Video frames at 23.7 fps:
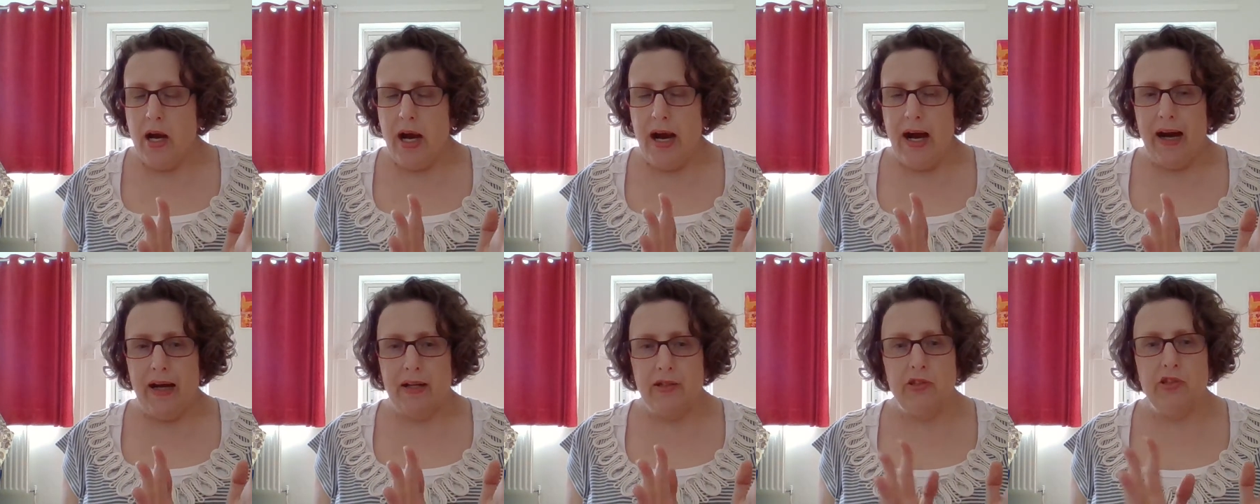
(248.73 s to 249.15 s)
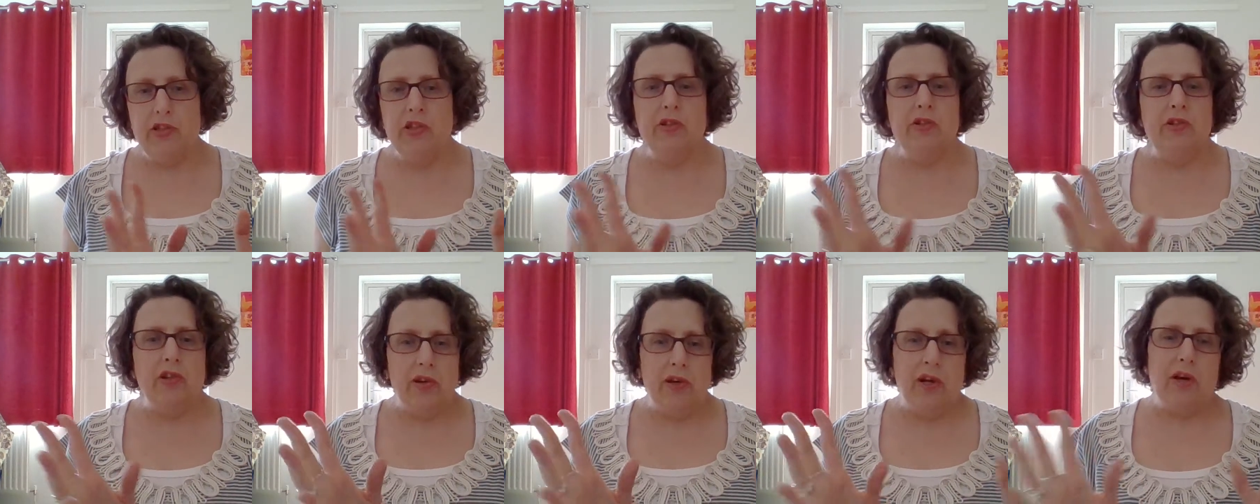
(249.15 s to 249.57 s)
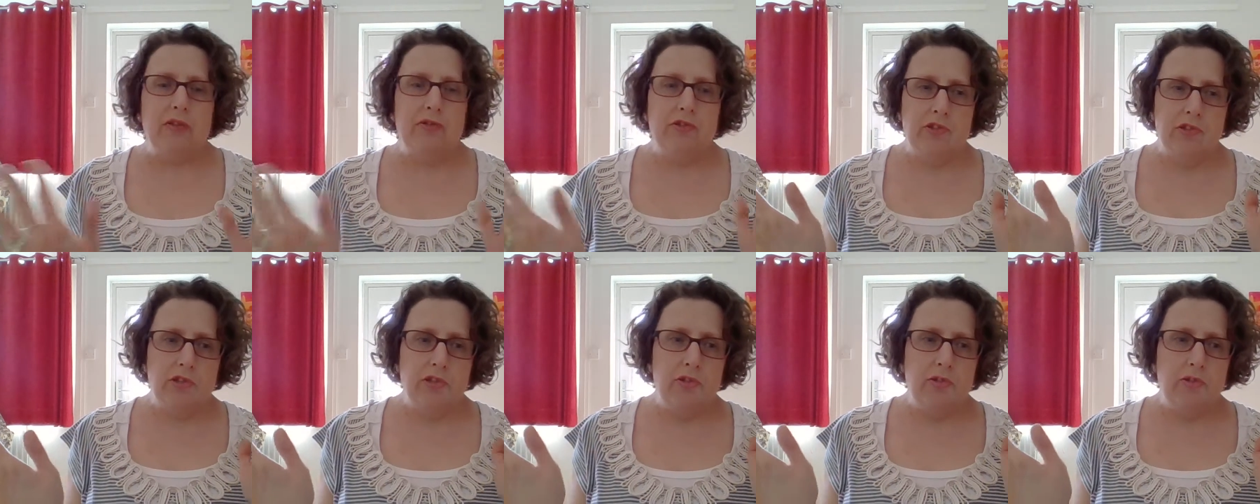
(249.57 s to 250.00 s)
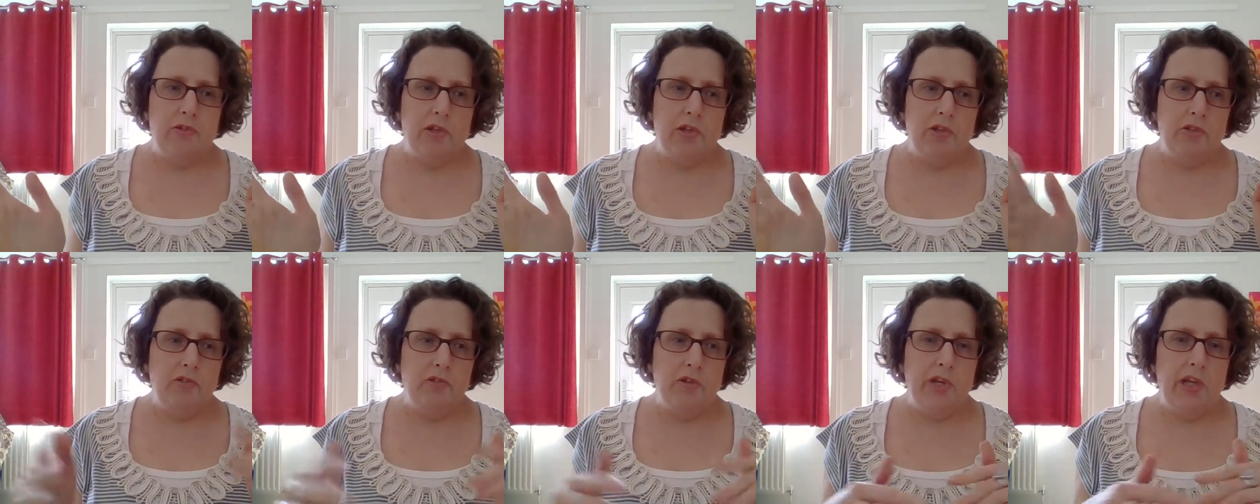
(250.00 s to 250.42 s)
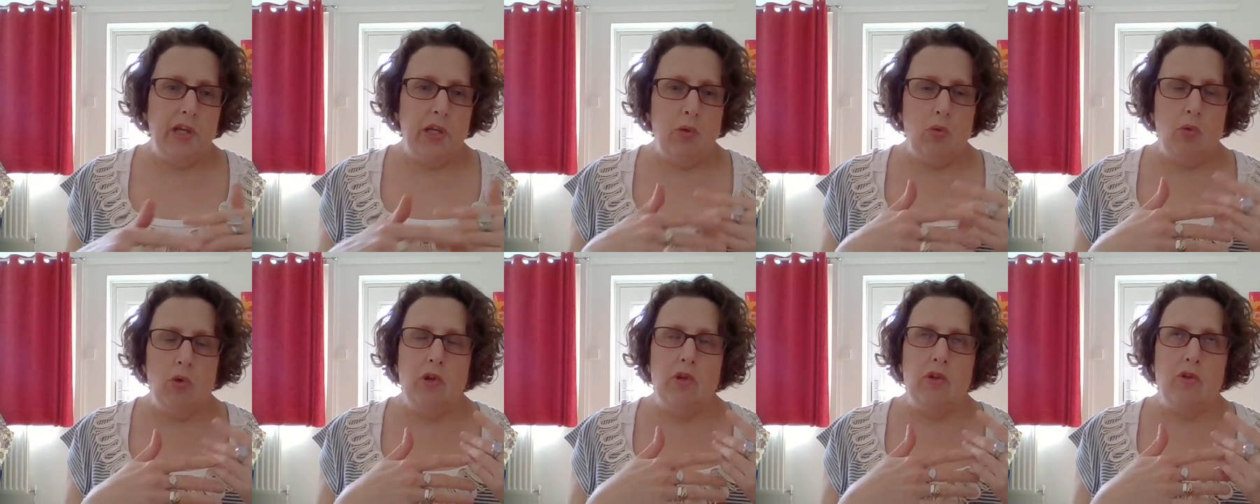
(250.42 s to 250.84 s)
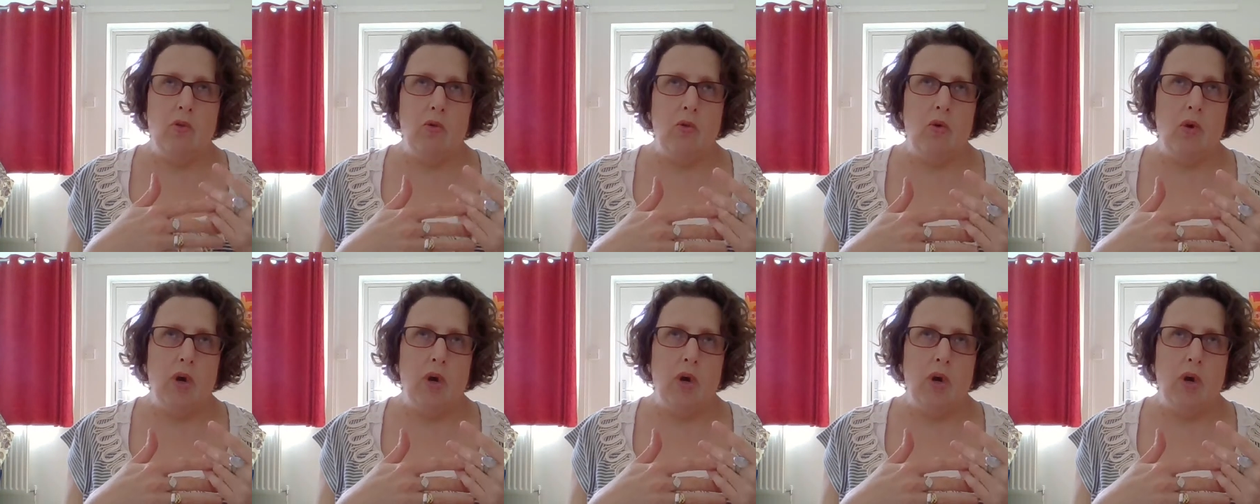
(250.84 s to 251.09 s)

And you don't have to agree with